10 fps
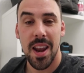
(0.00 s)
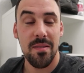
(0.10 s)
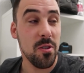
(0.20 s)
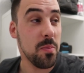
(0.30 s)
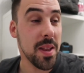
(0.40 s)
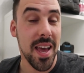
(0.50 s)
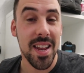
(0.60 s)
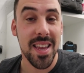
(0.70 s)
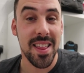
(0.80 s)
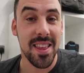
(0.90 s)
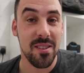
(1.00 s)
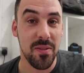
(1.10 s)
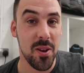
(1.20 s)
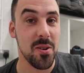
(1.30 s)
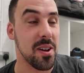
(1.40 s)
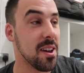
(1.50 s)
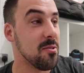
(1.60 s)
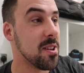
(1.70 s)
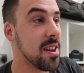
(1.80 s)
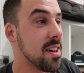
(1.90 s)
And I've just been editing this vlog
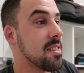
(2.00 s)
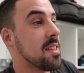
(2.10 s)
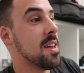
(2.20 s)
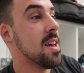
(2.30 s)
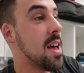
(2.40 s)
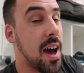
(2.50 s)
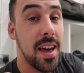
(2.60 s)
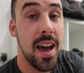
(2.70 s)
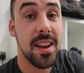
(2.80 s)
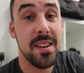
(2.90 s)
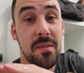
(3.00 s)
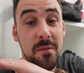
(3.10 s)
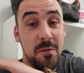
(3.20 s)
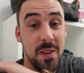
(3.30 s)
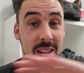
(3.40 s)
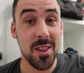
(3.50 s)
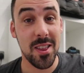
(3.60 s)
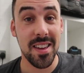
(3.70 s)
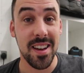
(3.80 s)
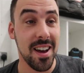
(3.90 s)
and realised I hadn't
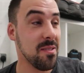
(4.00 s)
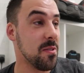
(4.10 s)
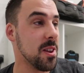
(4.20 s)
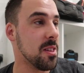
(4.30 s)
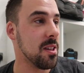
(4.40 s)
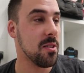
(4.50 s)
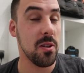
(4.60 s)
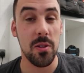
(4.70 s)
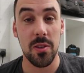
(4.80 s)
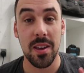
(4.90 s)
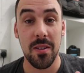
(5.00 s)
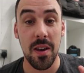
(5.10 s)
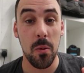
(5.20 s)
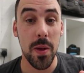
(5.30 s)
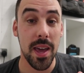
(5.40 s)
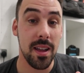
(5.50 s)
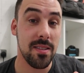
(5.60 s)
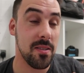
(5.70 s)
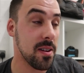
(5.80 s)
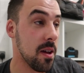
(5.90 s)
finished it. I hadn't finished it at all, just how that
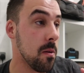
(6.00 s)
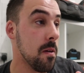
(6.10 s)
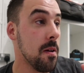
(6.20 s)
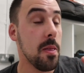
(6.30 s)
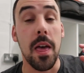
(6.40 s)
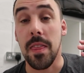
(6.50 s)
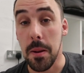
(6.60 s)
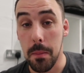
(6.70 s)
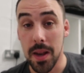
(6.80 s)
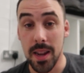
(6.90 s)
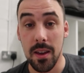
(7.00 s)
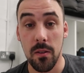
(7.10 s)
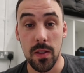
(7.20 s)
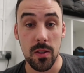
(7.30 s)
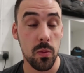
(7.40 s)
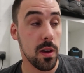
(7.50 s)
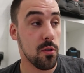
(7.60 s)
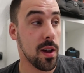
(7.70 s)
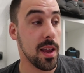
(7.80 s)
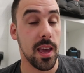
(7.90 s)
weekend turned out. And then Monday of this week
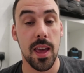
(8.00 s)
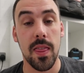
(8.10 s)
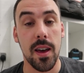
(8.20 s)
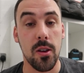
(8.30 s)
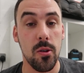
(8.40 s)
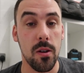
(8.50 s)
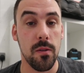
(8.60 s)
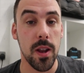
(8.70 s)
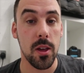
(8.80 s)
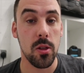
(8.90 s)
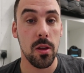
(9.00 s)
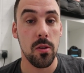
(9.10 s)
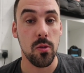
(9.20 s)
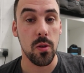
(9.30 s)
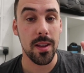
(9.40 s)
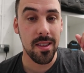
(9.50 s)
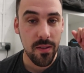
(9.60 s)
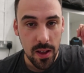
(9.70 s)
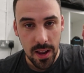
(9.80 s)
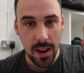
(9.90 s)
trying to get that Cougar finished. So let's
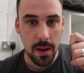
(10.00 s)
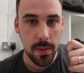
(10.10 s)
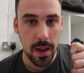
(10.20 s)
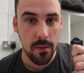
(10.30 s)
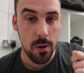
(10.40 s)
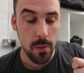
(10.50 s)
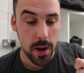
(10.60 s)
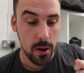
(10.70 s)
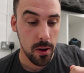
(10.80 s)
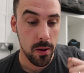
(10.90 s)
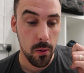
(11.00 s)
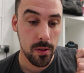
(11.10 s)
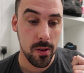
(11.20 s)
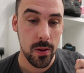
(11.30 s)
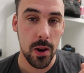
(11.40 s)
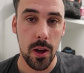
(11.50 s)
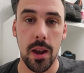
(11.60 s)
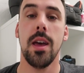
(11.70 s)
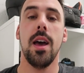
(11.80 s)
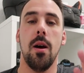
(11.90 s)
give you a little update of what went on, what's going
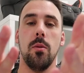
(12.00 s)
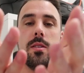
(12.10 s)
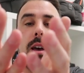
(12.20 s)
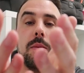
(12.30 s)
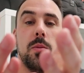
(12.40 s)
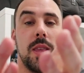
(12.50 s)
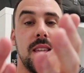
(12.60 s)
on, and what's happening with